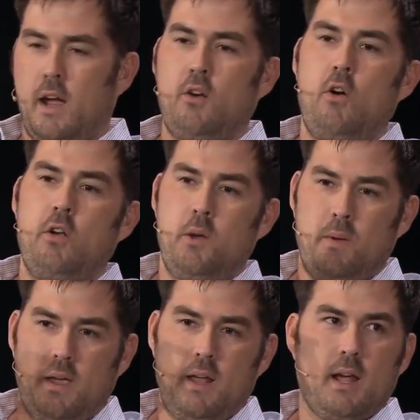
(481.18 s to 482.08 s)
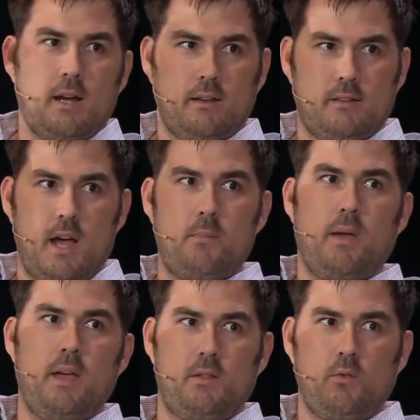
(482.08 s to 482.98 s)
I crawled up again. I got to the top. I
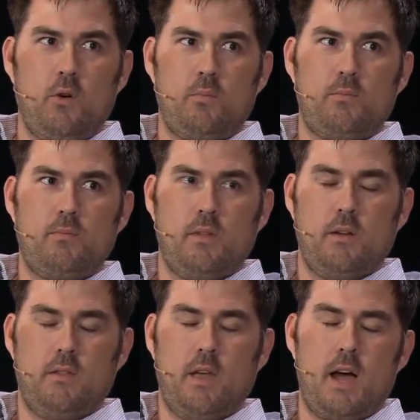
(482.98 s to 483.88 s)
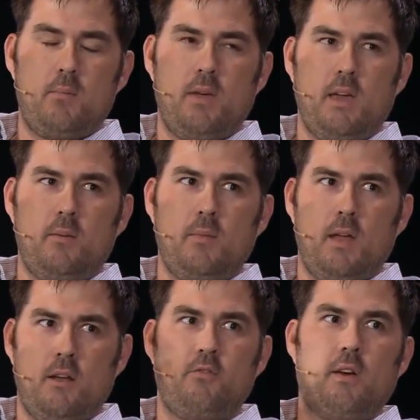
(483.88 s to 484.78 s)
hit the rope, the I-beam,
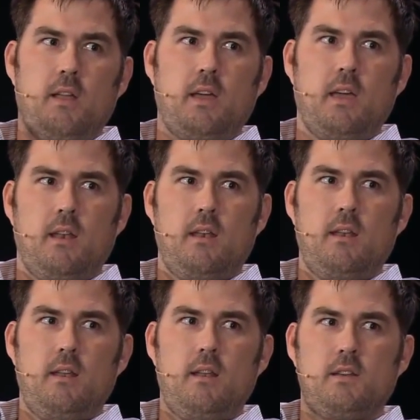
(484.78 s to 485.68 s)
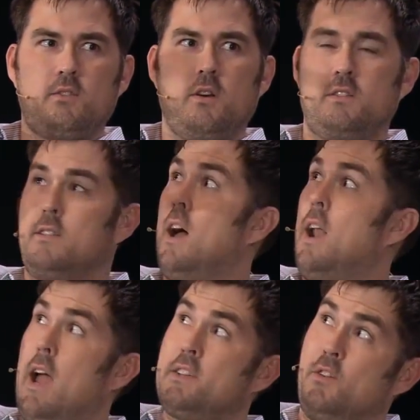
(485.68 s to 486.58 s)
and I fell again. I started to
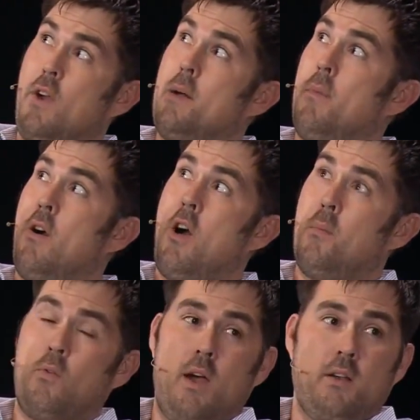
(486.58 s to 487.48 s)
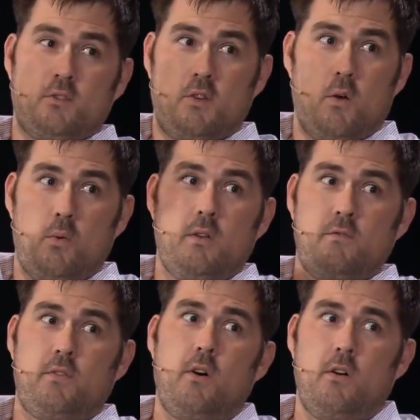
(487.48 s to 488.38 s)
slide. I actually wrapped my arm around it so I
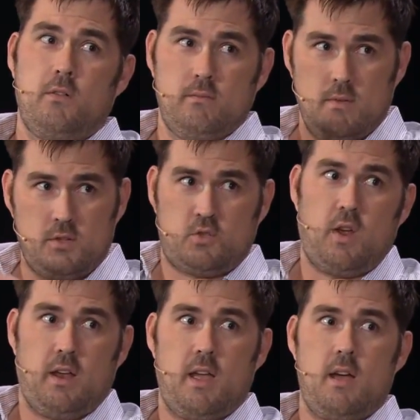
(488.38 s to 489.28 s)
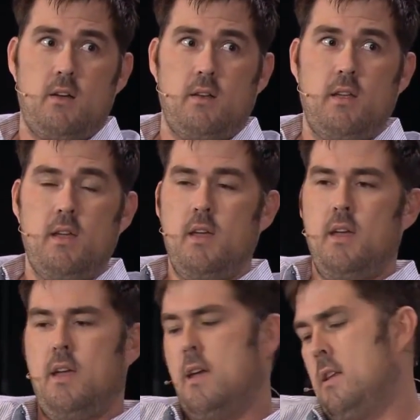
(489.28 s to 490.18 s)
wouldn't fall straight down,
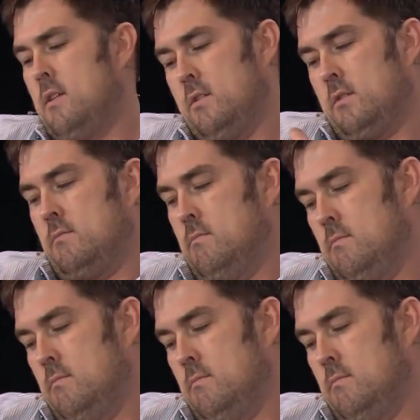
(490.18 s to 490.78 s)
and it just